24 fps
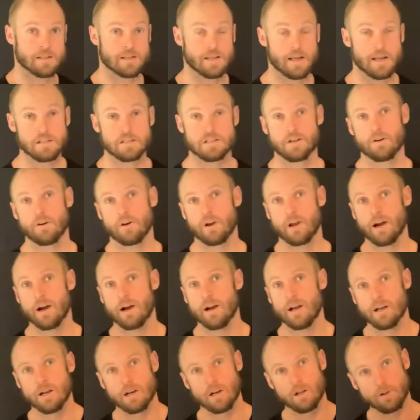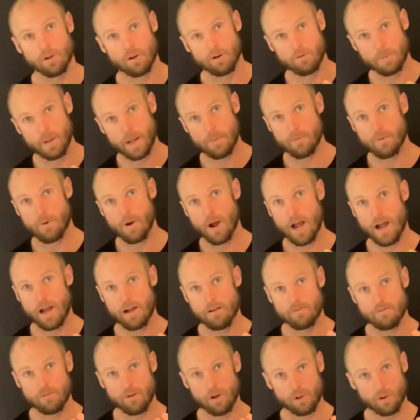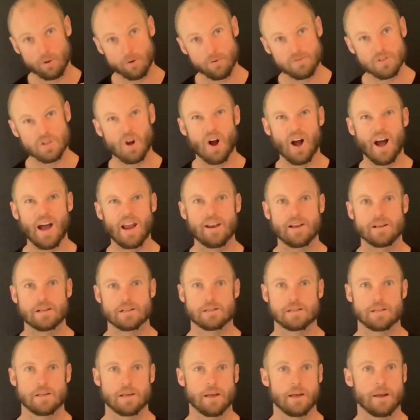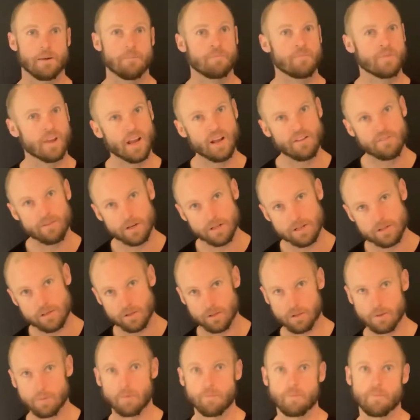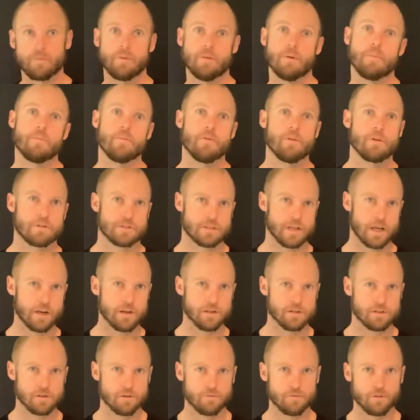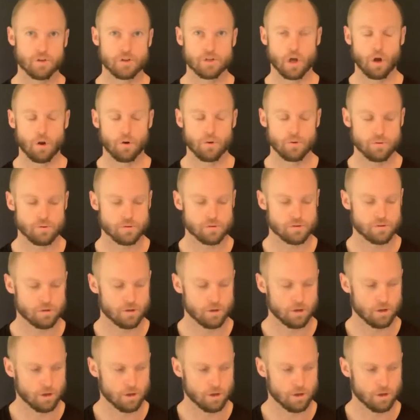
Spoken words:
anterior. A lot of people have a lot of tightness there, even into the tendons of the toes.